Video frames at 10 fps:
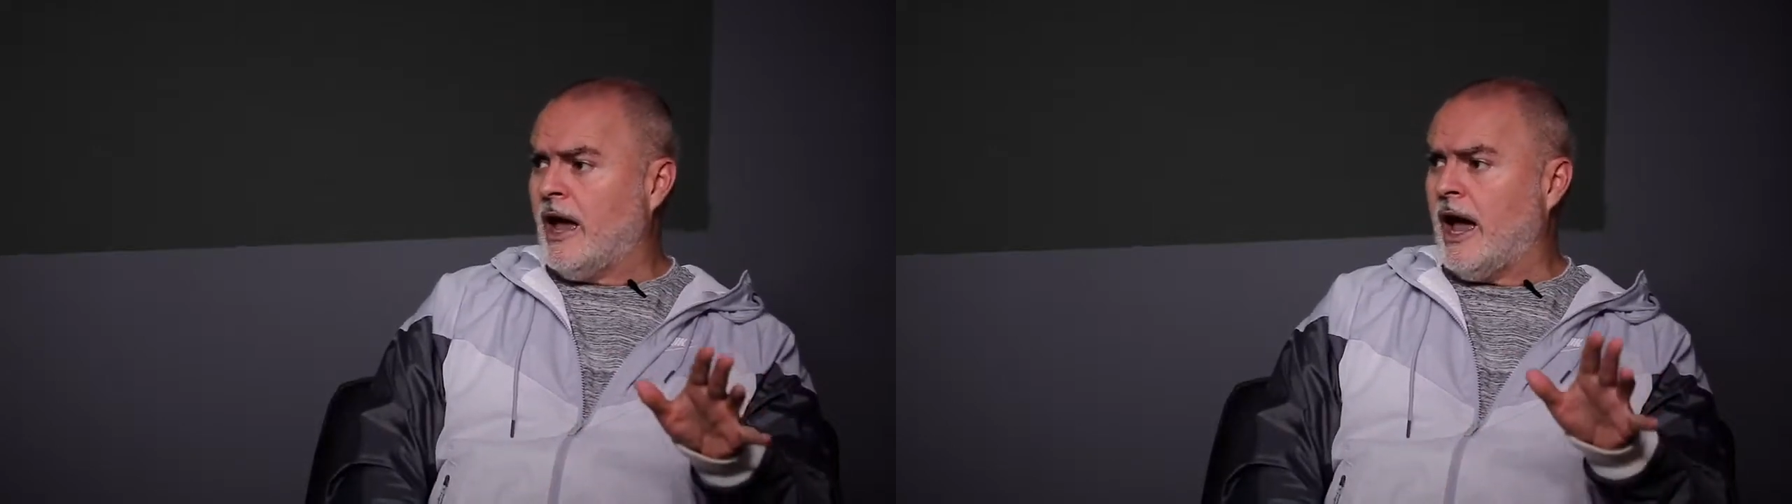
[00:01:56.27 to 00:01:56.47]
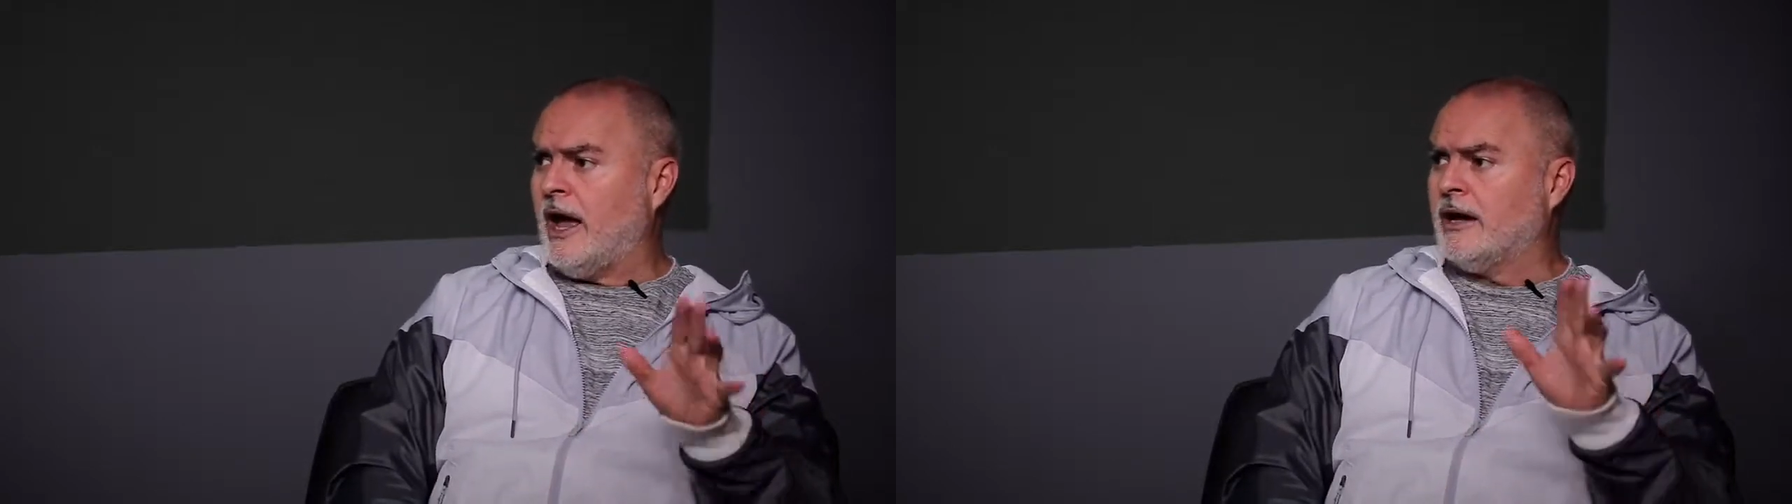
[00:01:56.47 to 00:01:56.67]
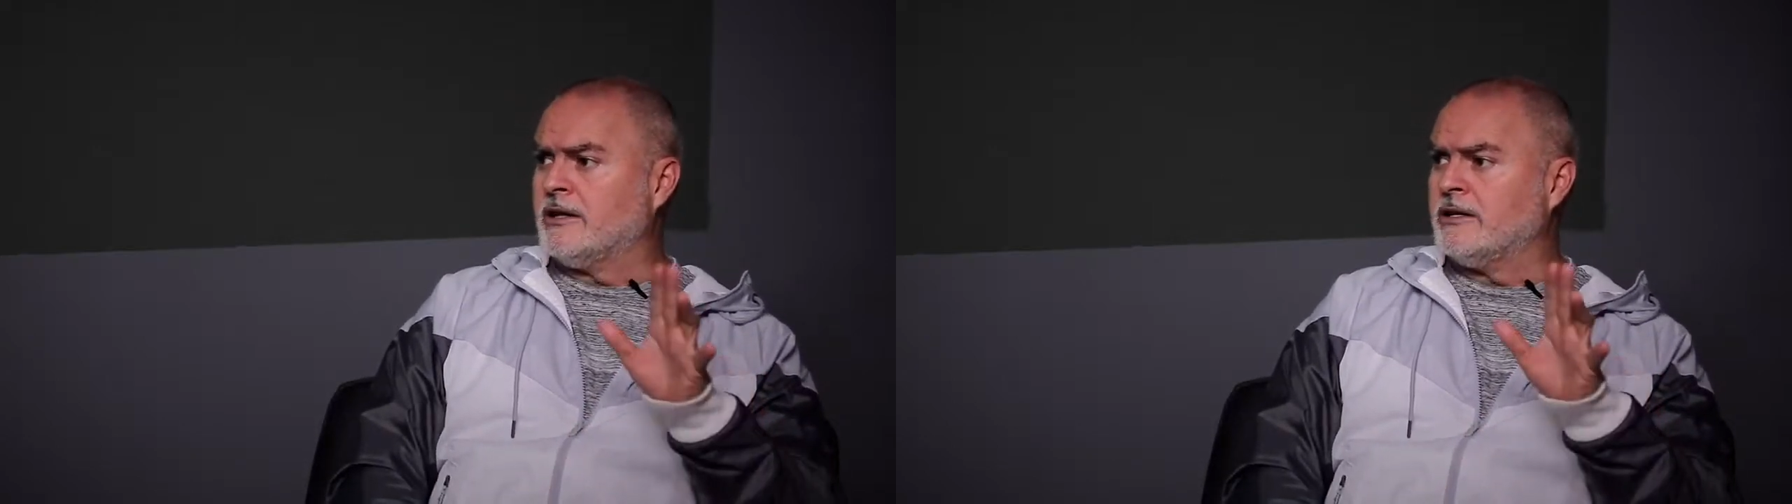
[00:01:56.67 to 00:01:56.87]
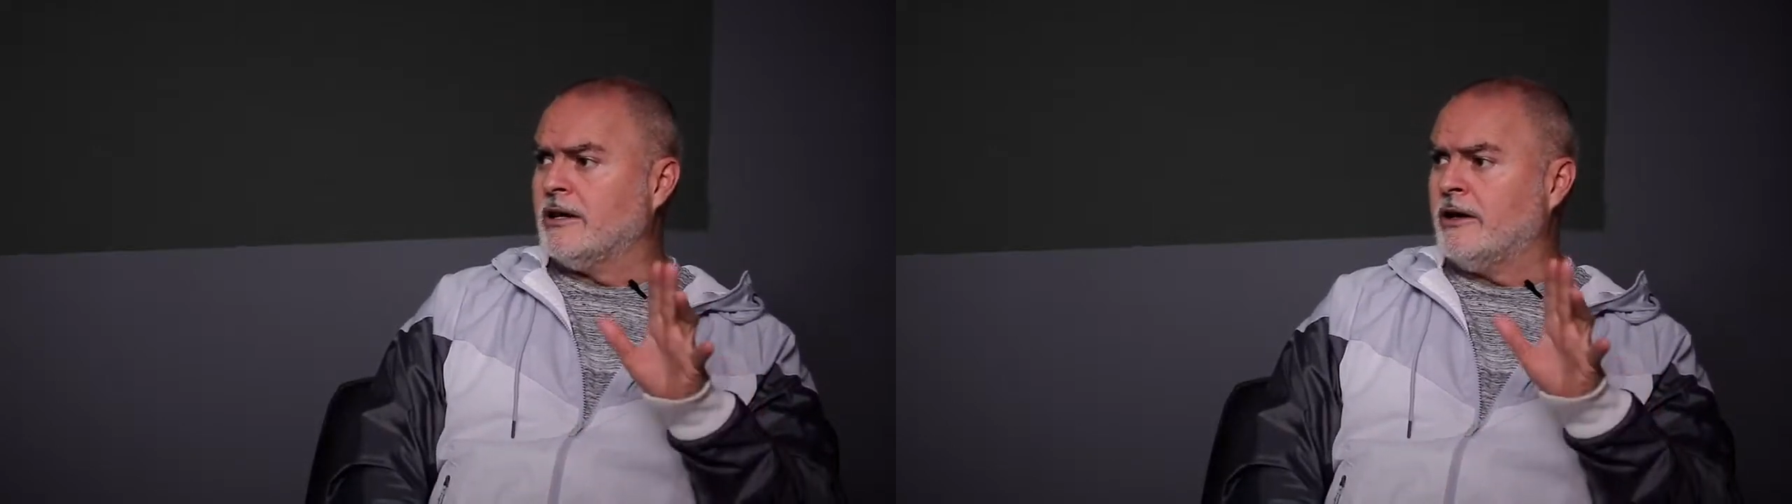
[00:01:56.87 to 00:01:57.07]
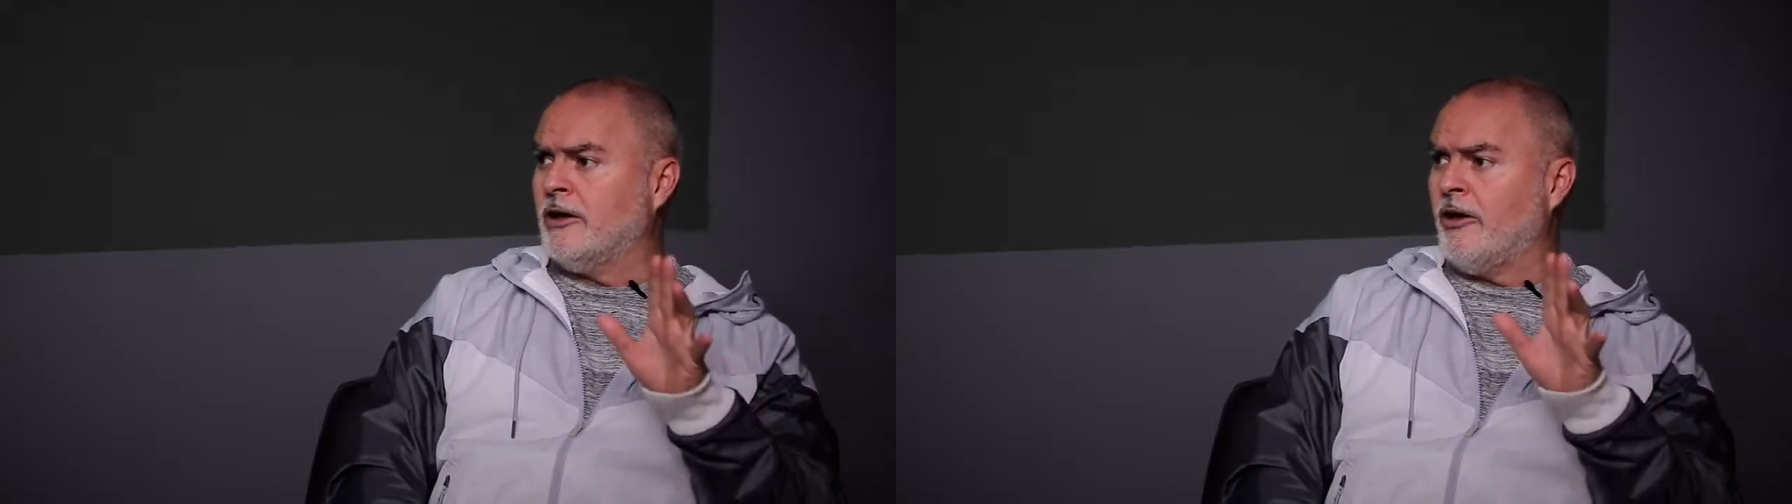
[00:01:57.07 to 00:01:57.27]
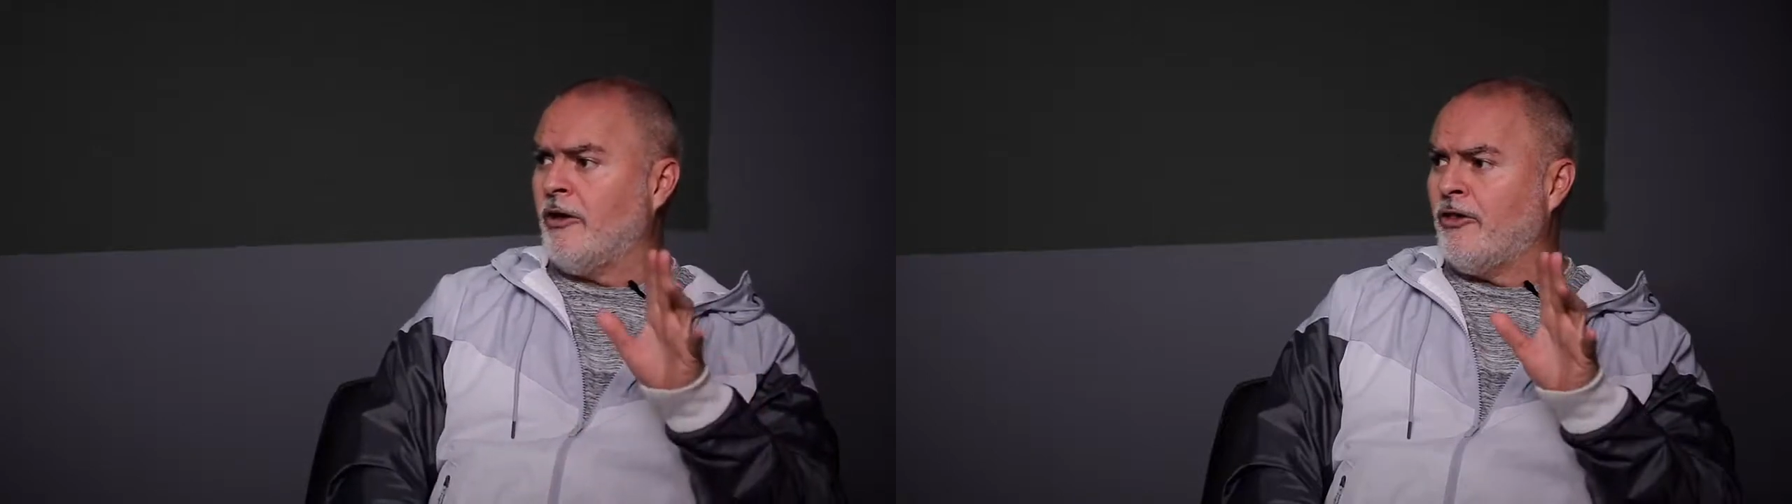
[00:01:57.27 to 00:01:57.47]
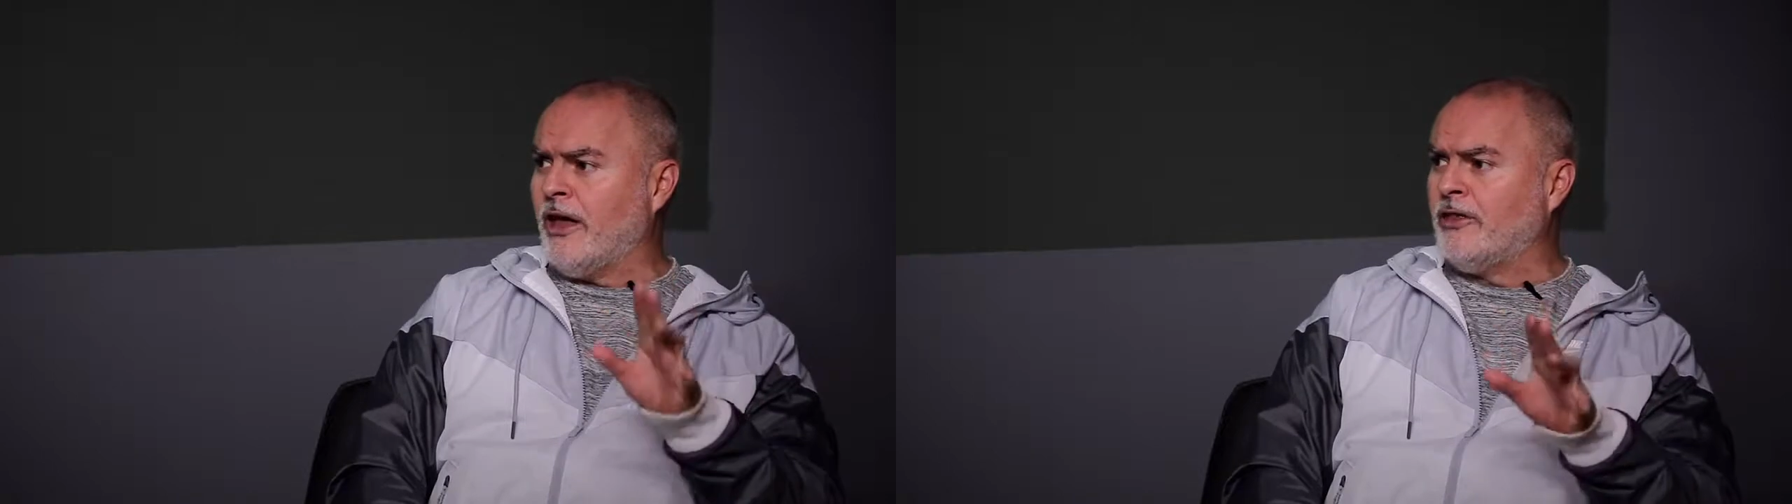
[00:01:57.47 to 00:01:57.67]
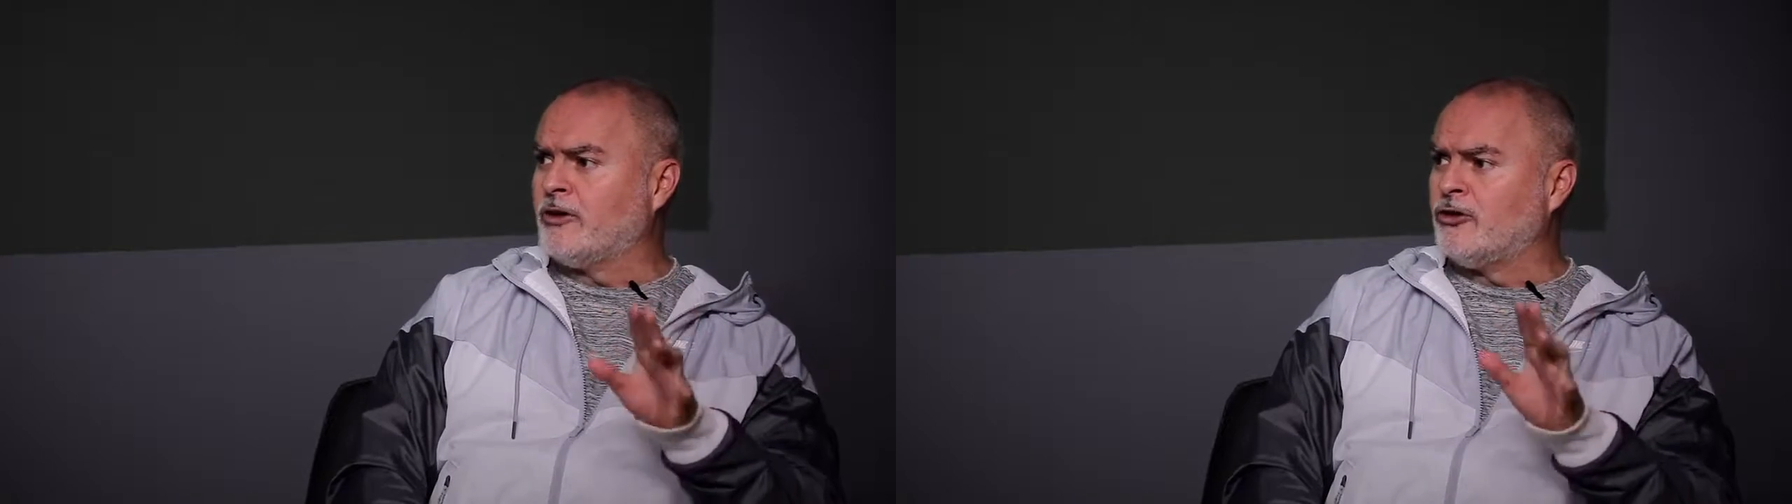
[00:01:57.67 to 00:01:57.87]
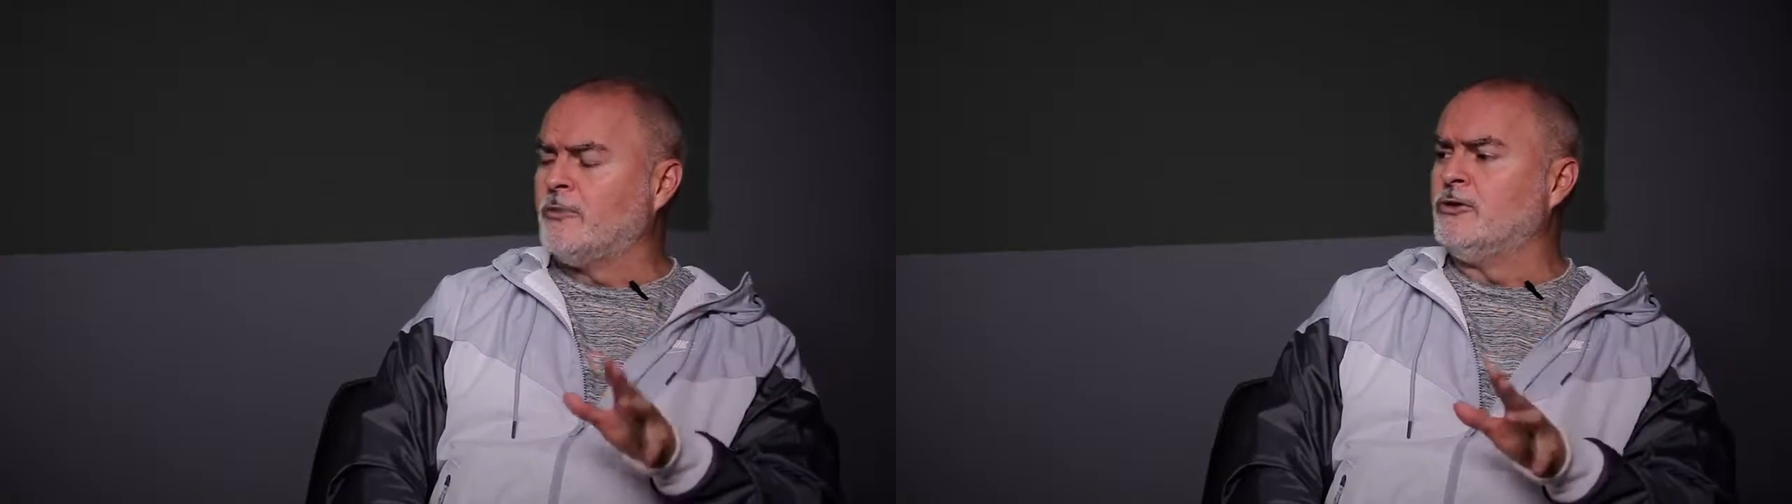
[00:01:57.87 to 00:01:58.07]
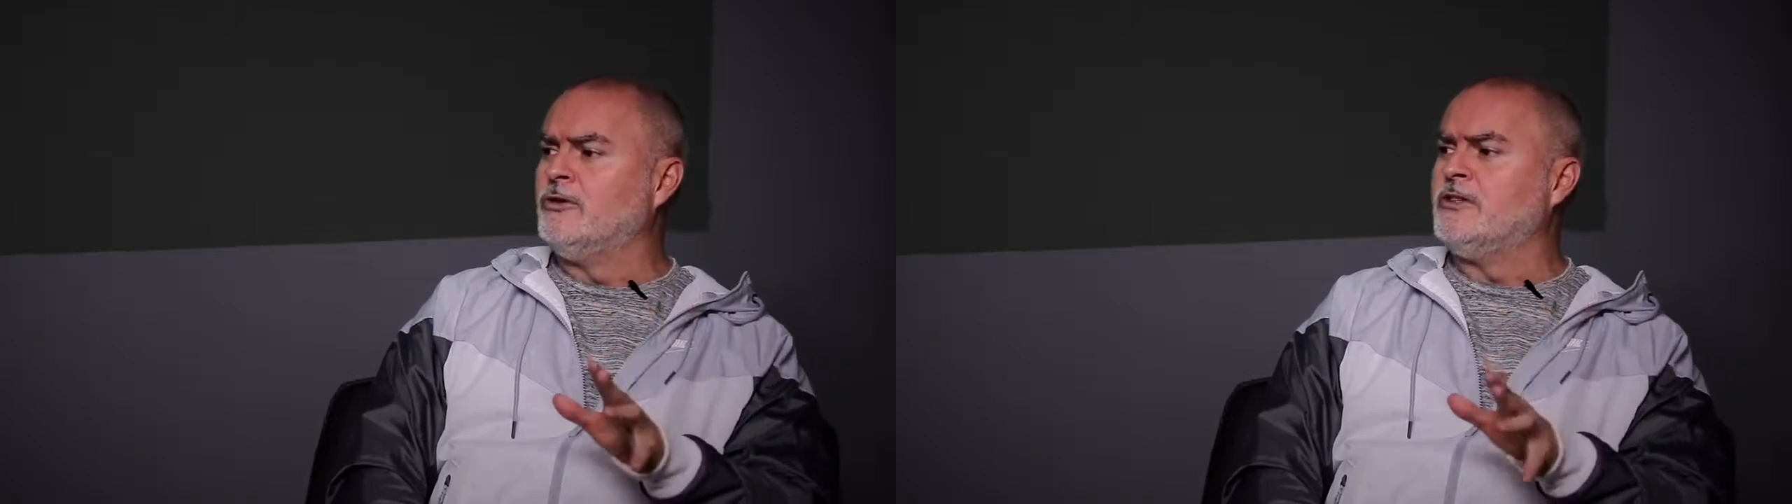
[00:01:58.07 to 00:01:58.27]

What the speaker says: And then the top 2